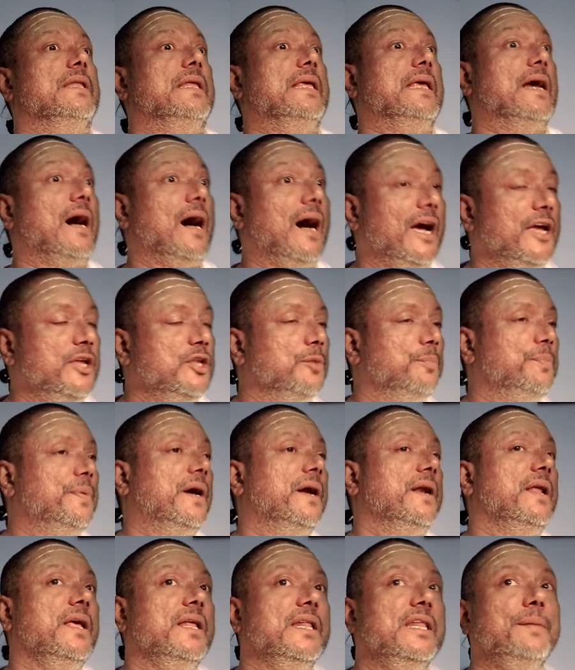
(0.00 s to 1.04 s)

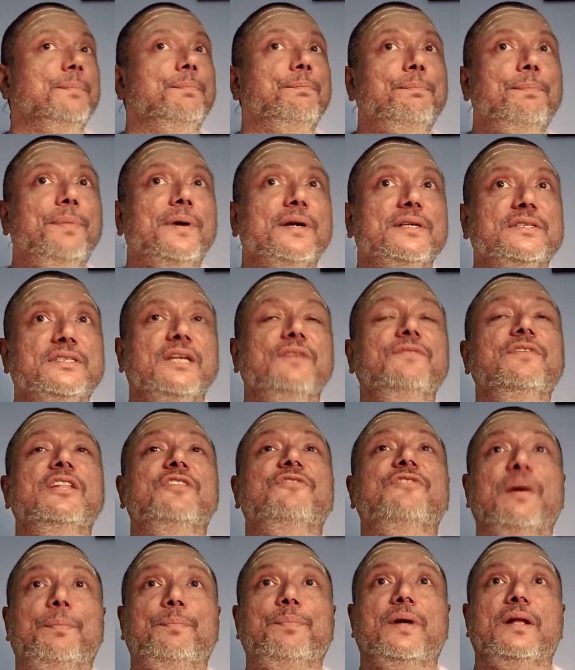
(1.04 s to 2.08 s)
Ayudapani, the person with
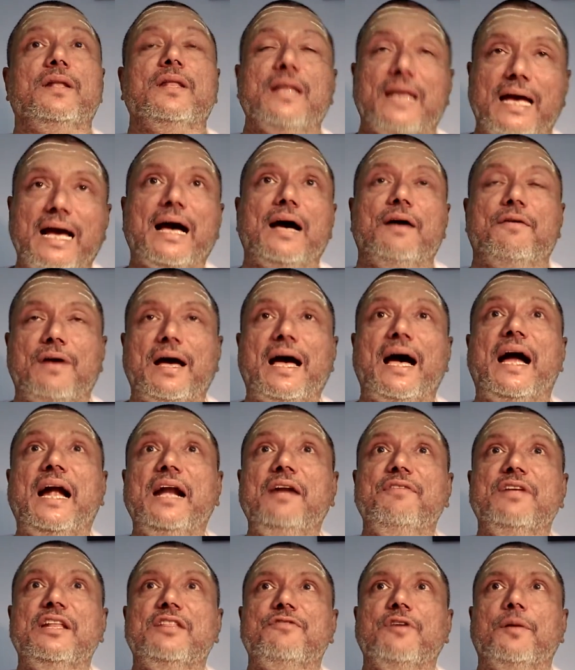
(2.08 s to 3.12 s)
weapon, the hand
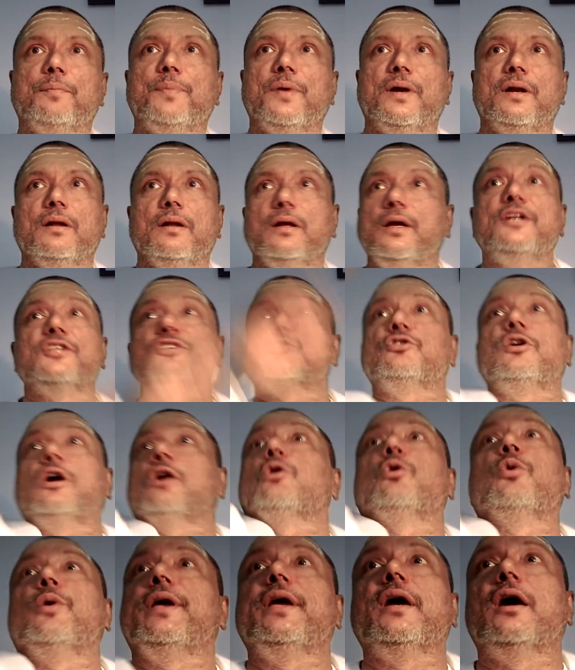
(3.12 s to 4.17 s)
with weapon, it is not
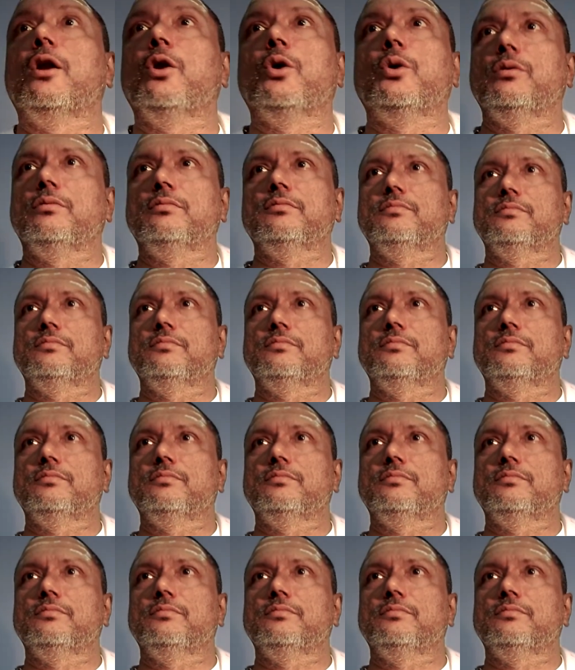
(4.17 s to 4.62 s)
going alone.